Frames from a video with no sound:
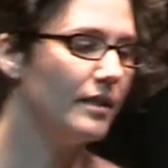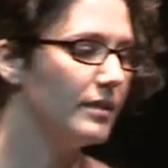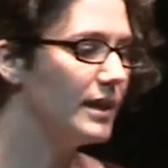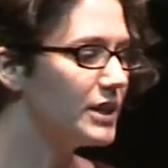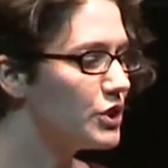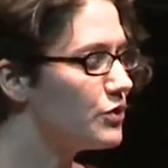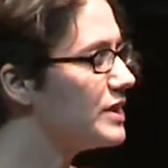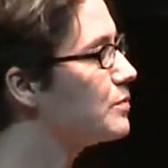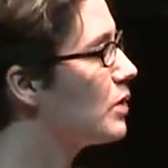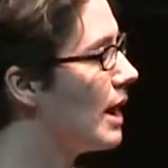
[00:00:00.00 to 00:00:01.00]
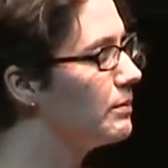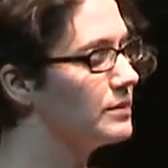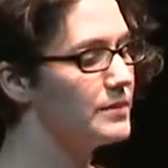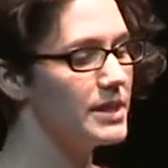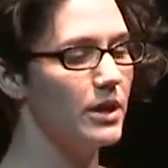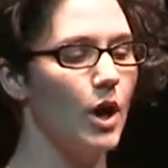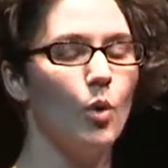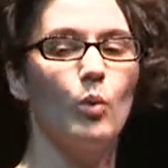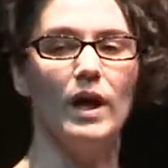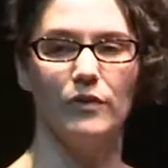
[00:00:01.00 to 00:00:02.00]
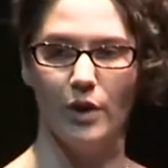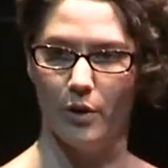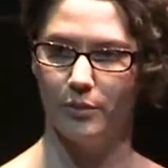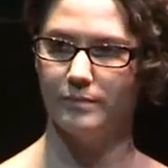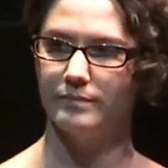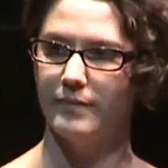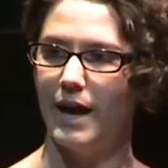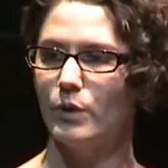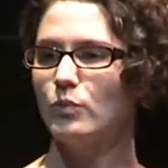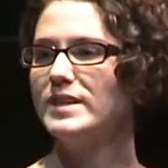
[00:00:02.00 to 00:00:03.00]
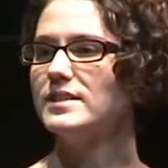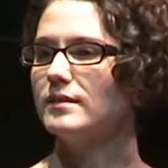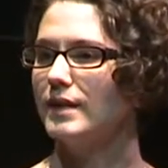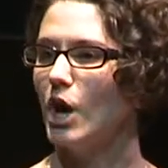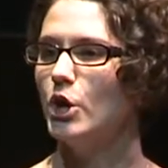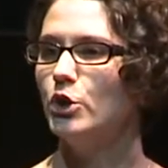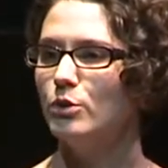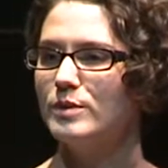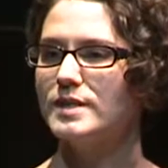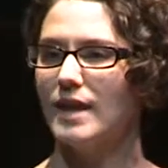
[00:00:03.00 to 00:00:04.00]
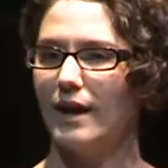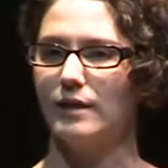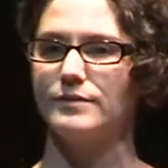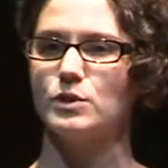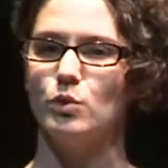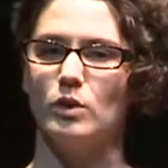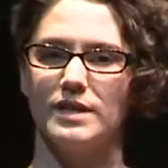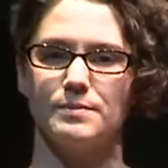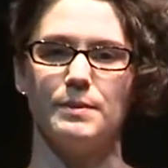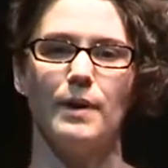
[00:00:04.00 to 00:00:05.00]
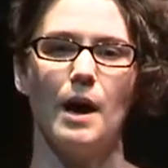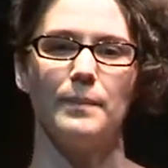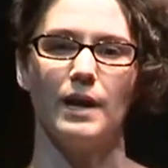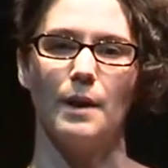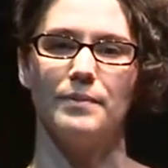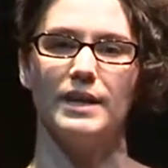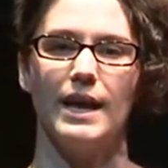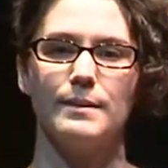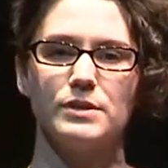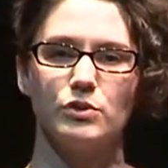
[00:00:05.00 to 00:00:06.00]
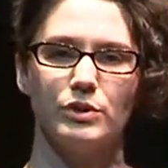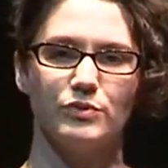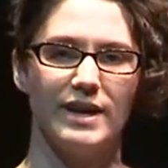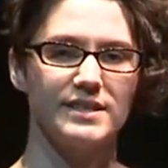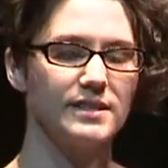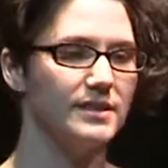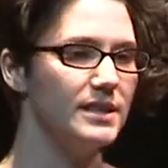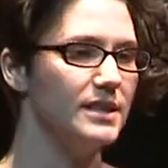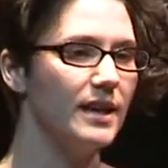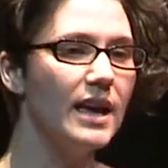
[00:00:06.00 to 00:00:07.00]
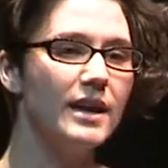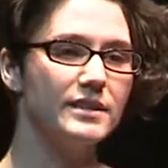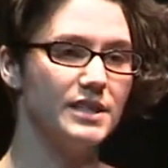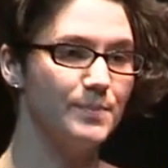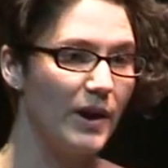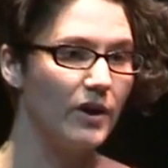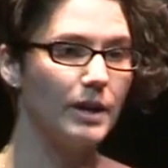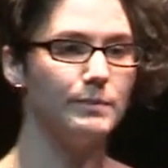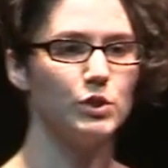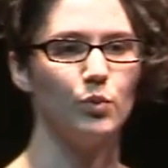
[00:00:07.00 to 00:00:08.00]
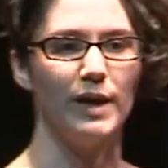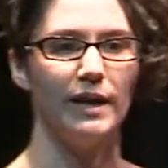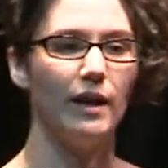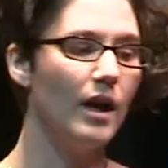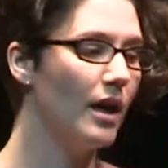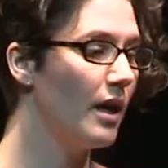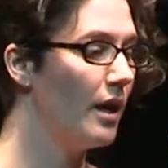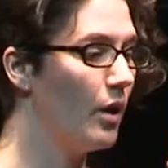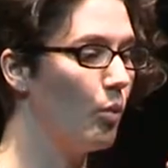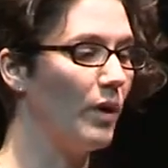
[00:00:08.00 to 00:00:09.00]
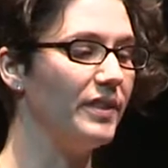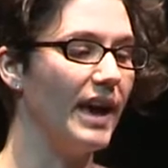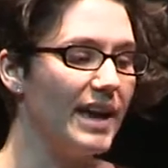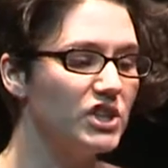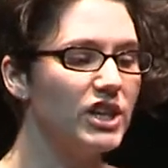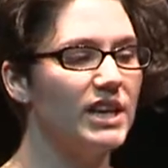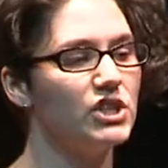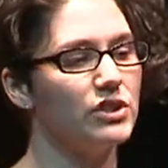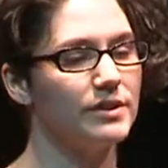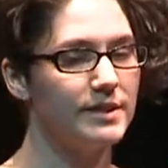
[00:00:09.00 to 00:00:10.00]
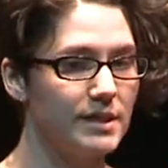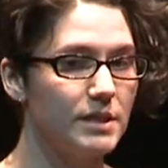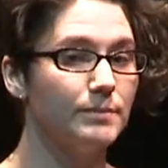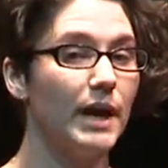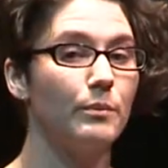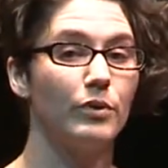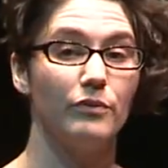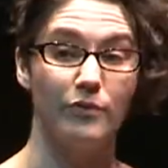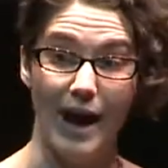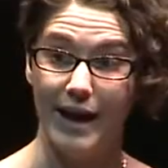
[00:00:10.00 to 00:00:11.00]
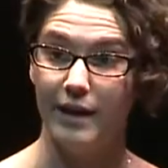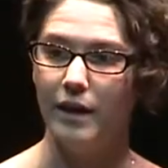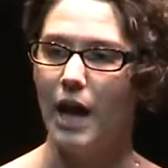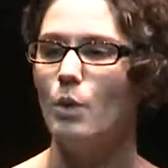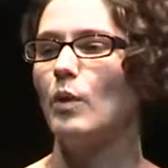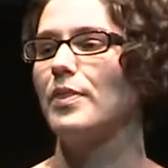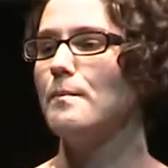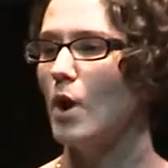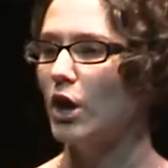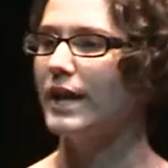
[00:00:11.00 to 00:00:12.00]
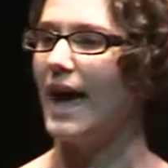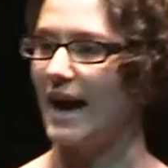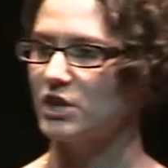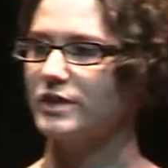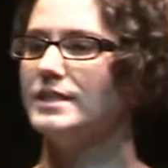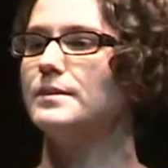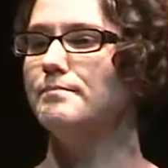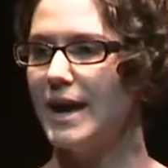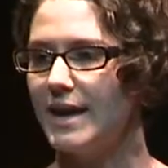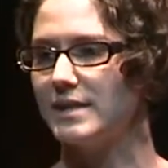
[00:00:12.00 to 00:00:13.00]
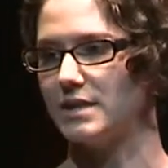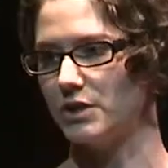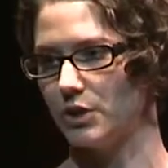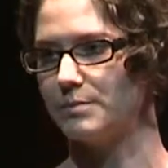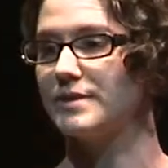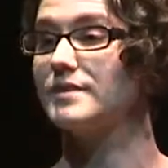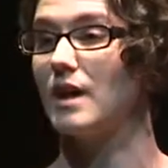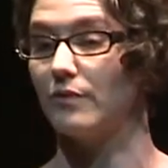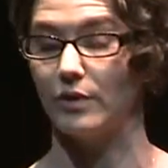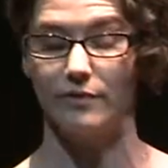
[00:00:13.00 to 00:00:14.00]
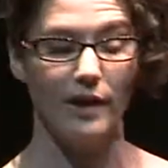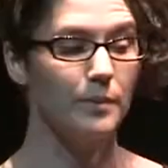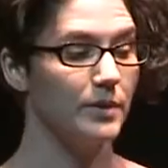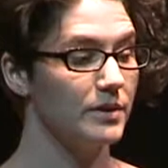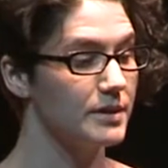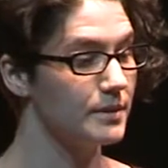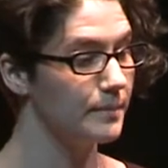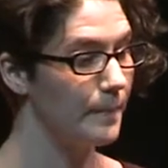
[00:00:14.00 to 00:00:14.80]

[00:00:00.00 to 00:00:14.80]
The industry's problems here are well known, and recently a new style of school has been popping up that aims to address the disparity between what the educational system can provide and what the market actually demands in terms of software developers.